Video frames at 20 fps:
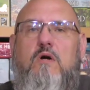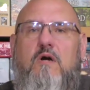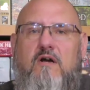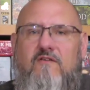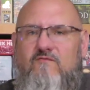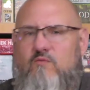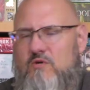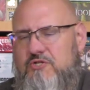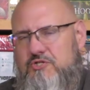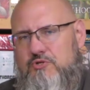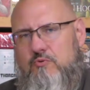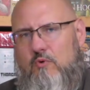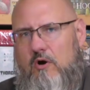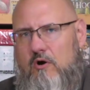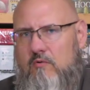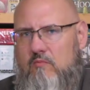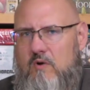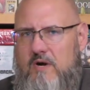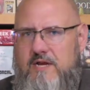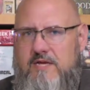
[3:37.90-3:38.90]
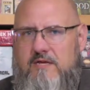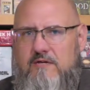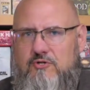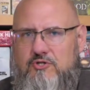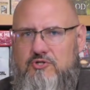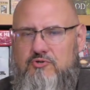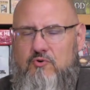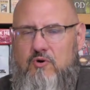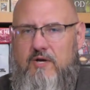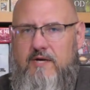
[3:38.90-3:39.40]
of what you already
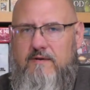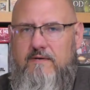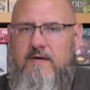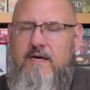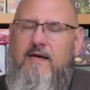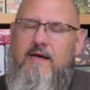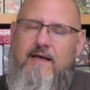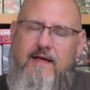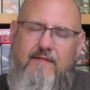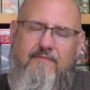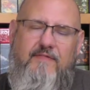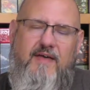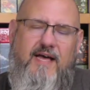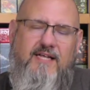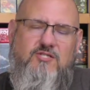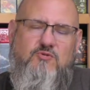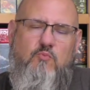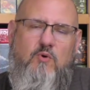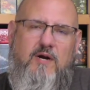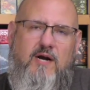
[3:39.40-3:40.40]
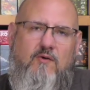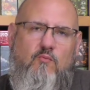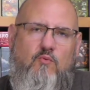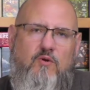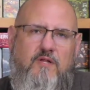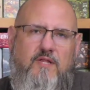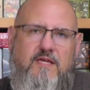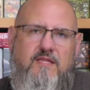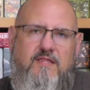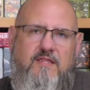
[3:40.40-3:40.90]
enjoy. And that's what I
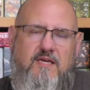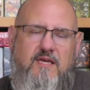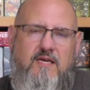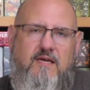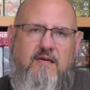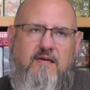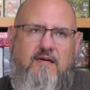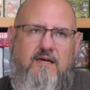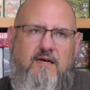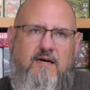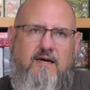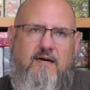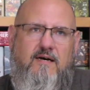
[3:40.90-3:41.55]
really think